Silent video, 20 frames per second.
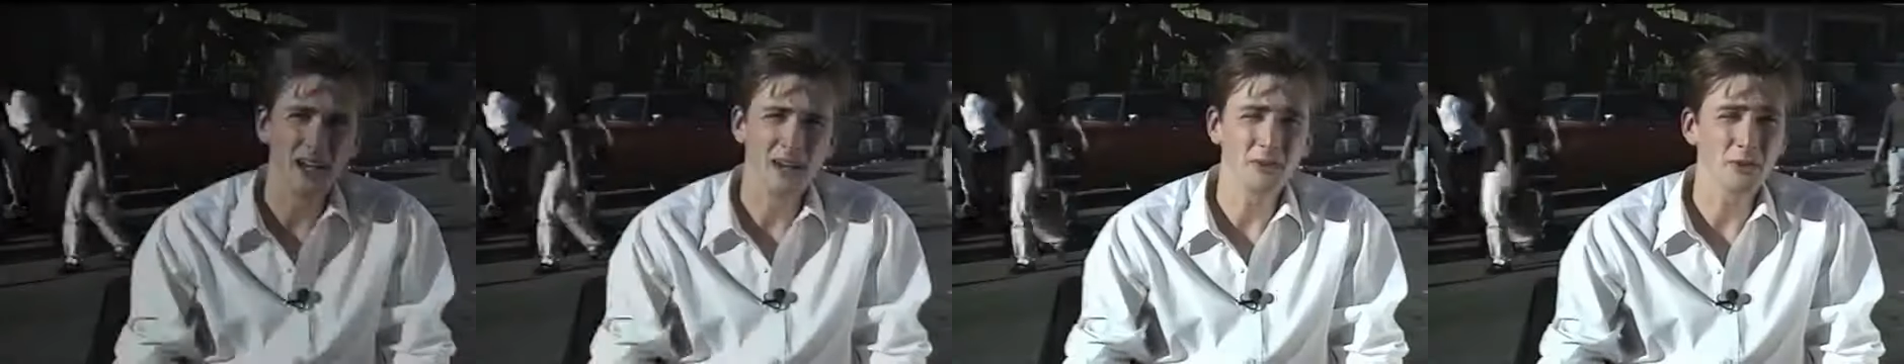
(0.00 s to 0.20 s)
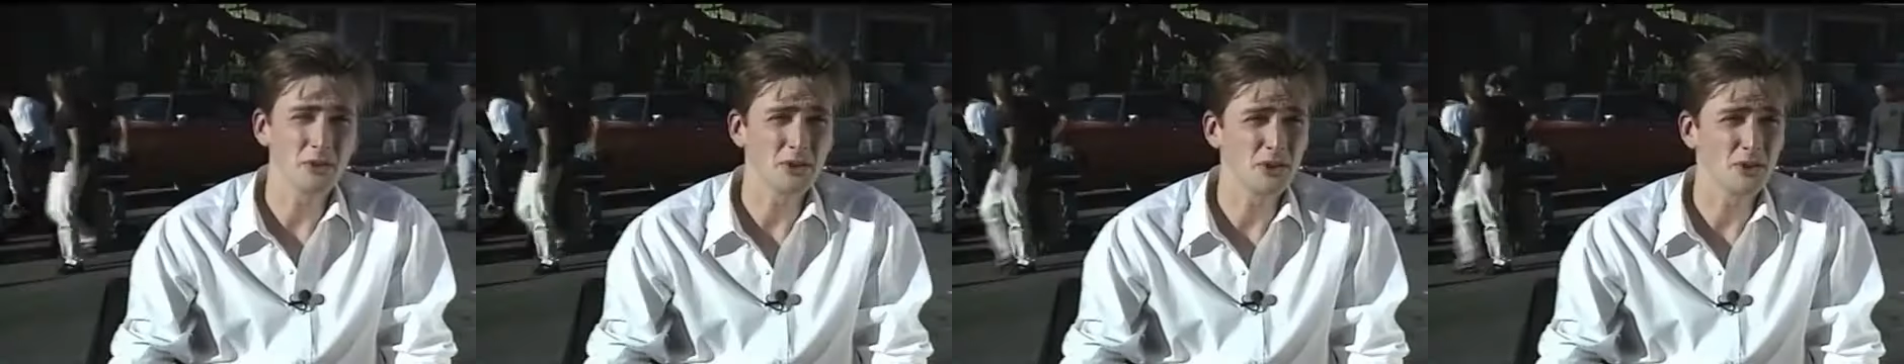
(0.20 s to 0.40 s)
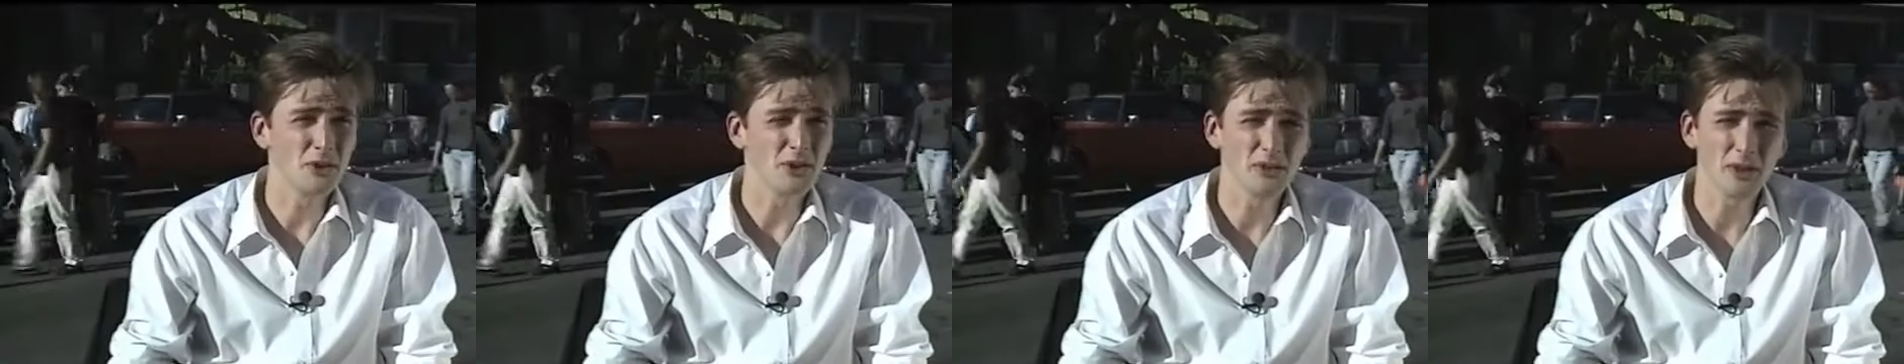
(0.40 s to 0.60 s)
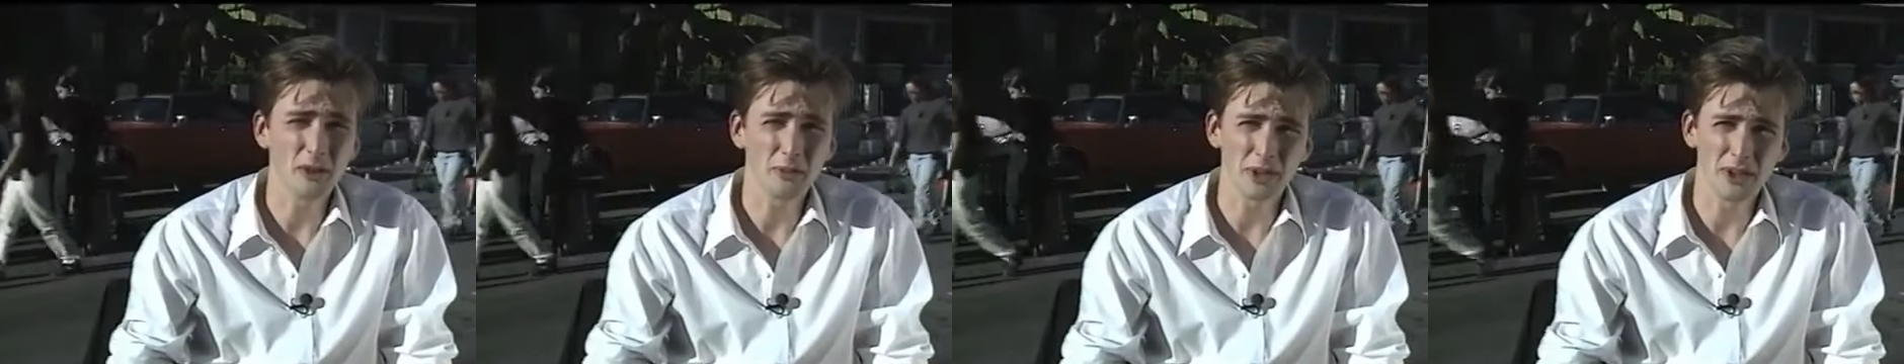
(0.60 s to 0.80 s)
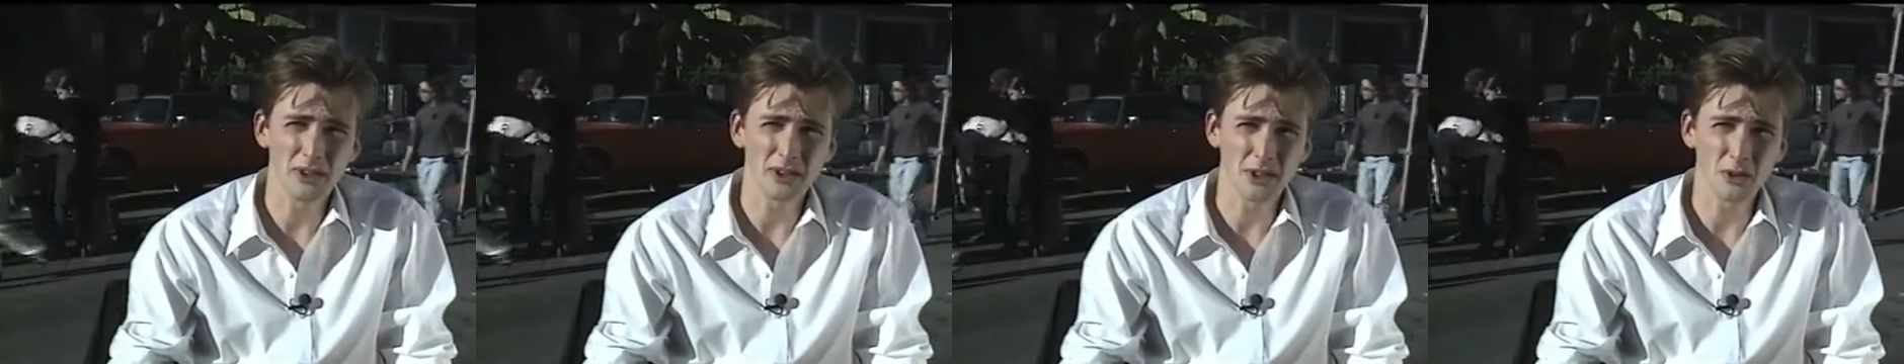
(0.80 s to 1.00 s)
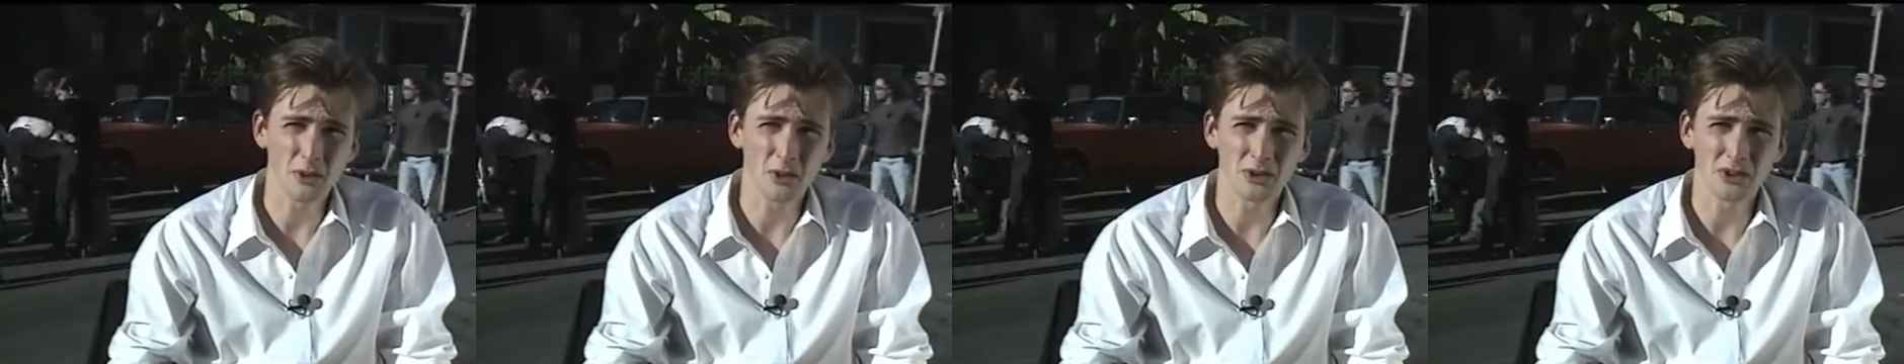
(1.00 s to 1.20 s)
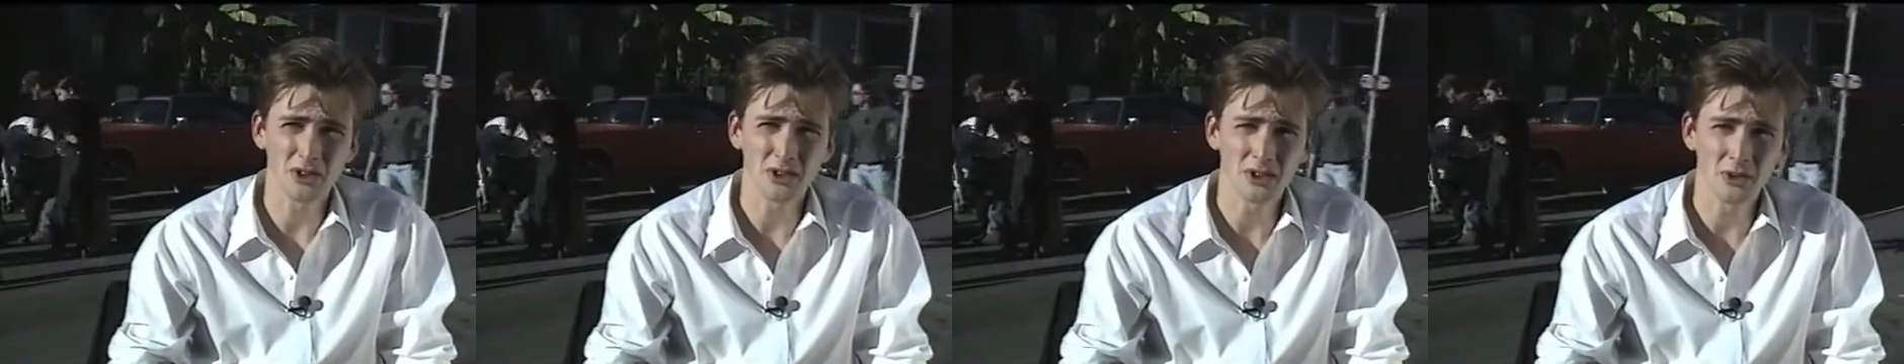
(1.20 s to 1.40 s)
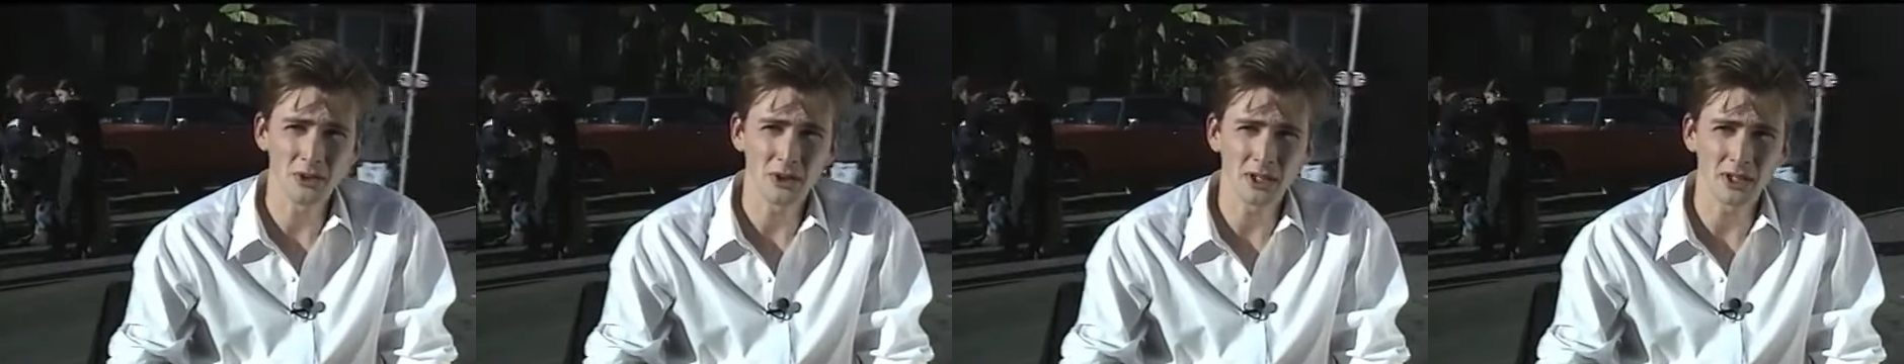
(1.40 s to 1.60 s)
Everyone's doing the film because they want to
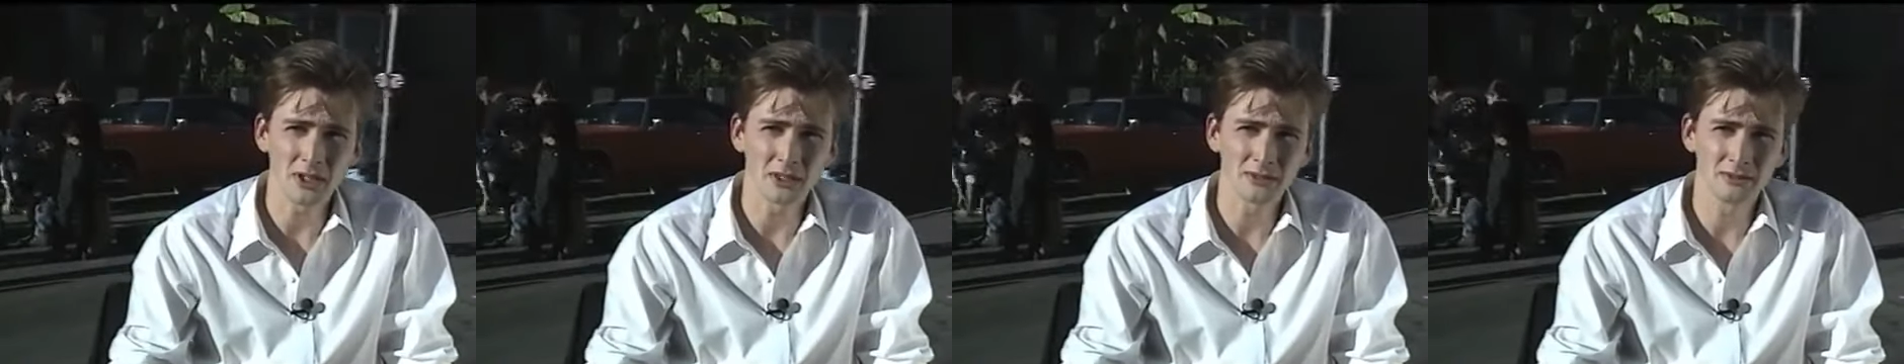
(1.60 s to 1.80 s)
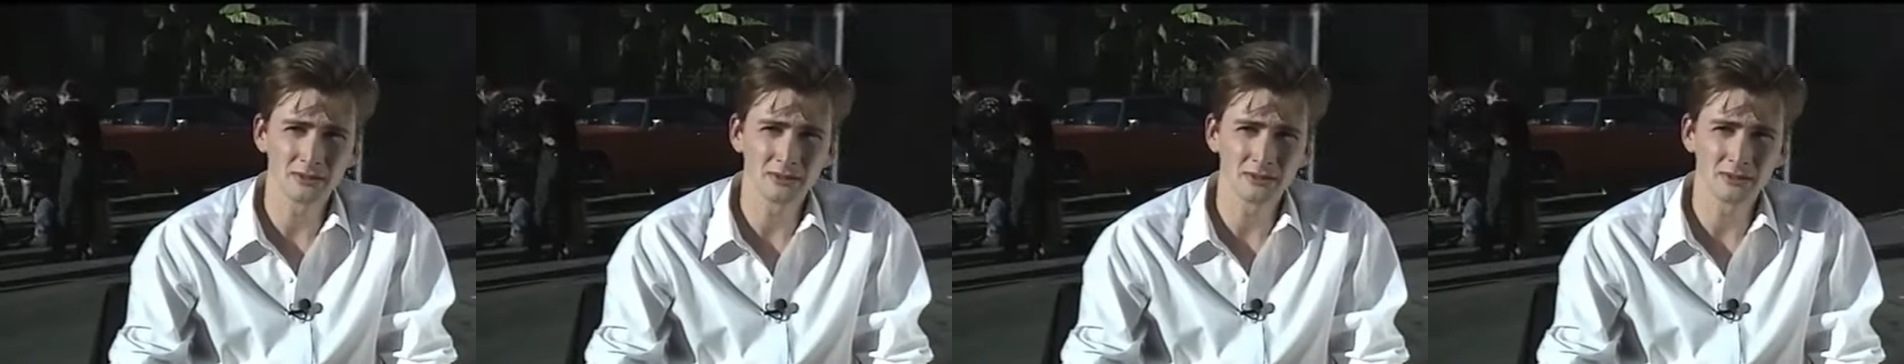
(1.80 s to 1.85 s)
do it,